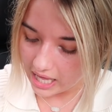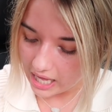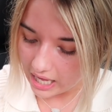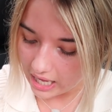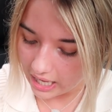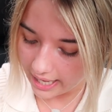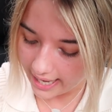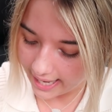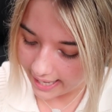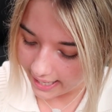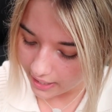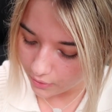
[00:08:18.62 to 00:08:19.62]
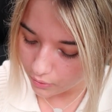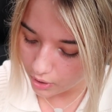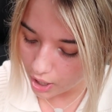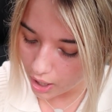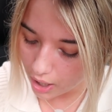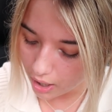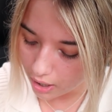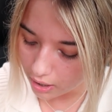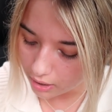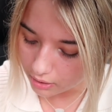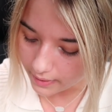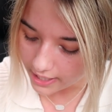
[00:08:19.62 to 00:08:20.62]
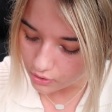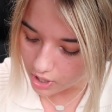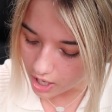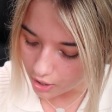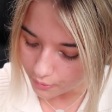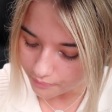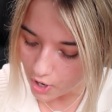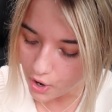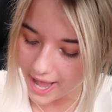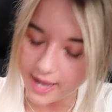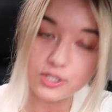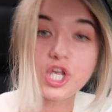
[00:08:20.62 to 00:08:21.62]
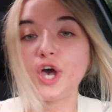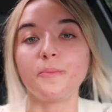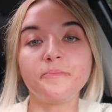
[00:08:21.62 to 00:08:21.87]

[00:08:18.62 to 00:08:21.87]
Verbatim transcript: Uh, I don't know. I don't know. Okay, so